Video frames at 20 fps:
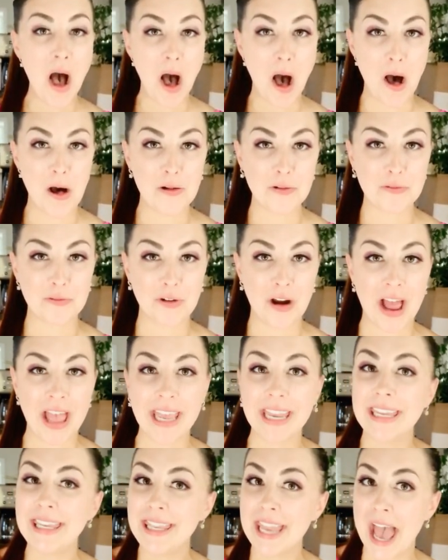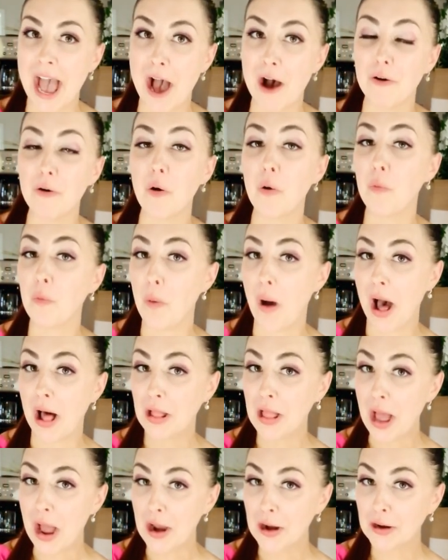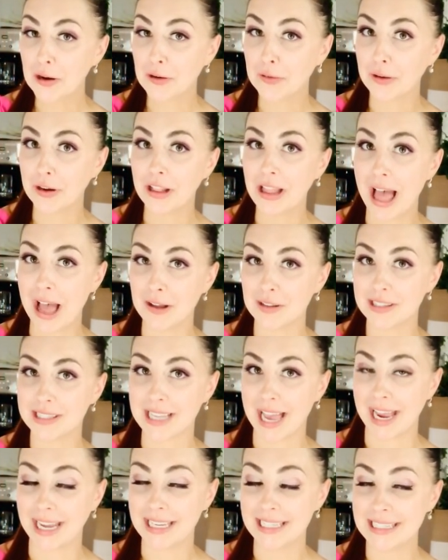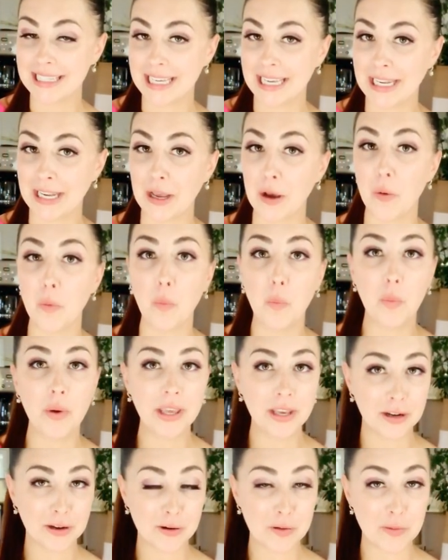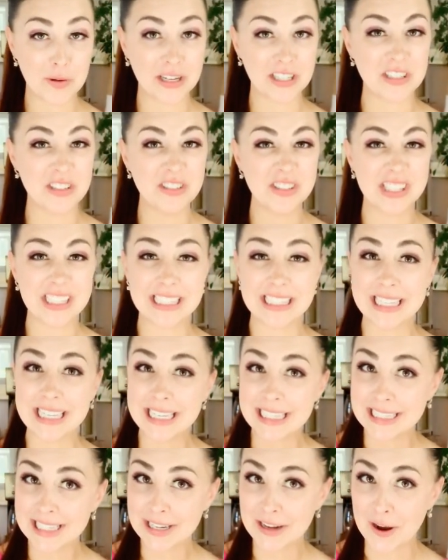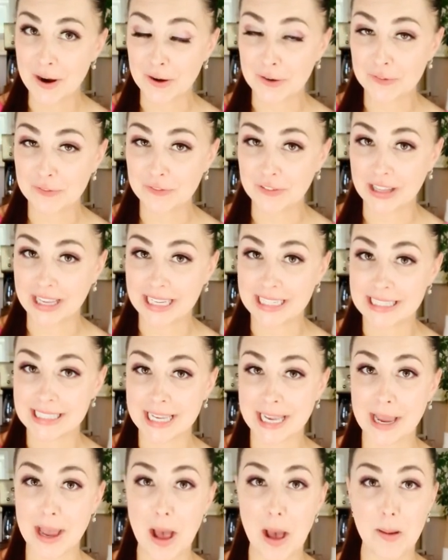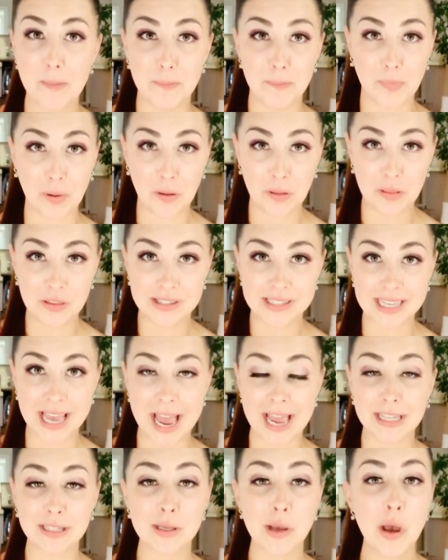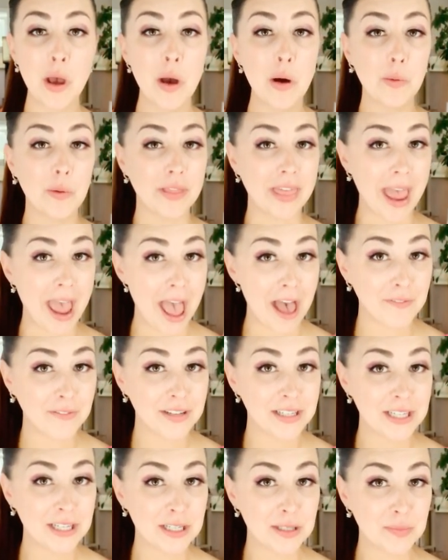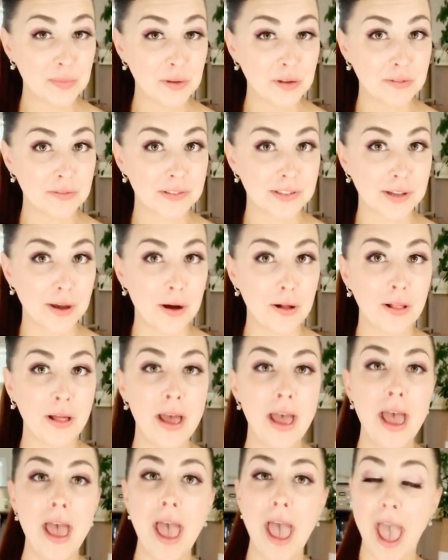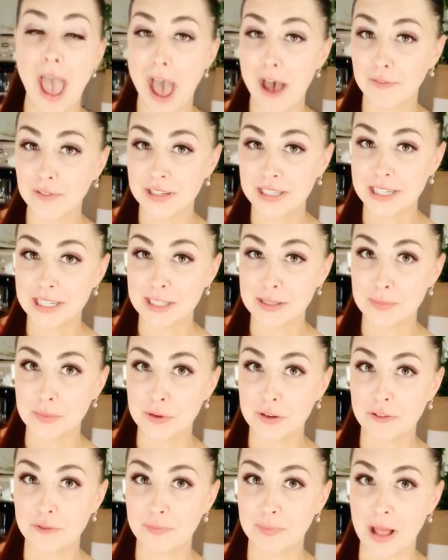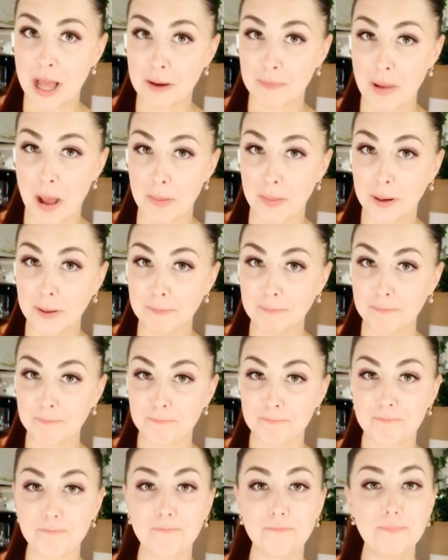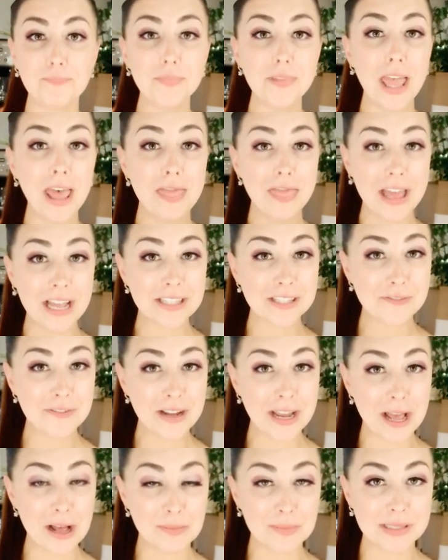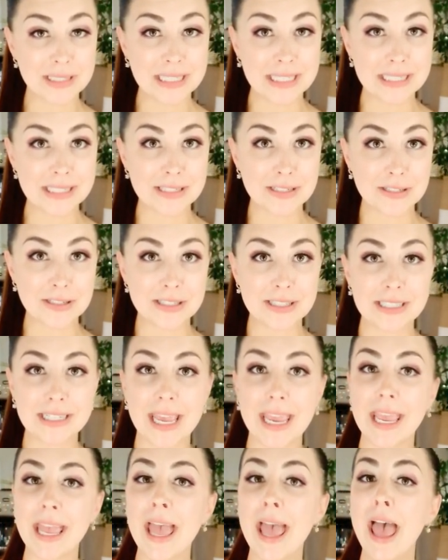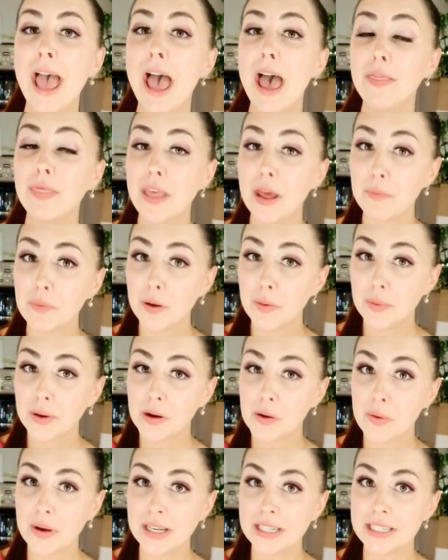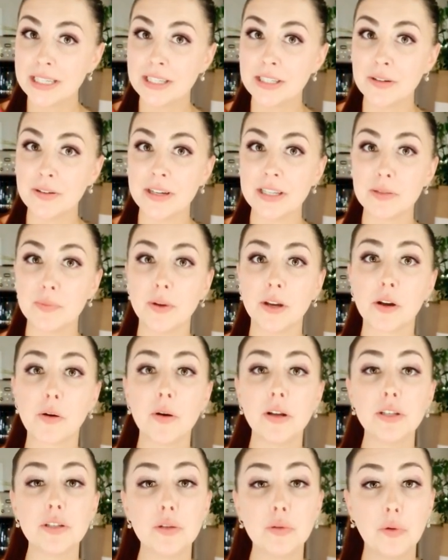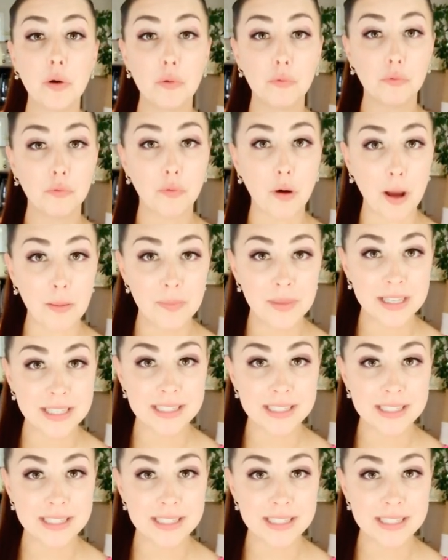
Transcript: All right, now, while our grill outside is heating, we are going to season our flank steak on both sides with 1/2 teaspoon of salt, 1/2 teaspoon of black pepper. That's going to help season our steak. And then what we're going to do is we're going to rub the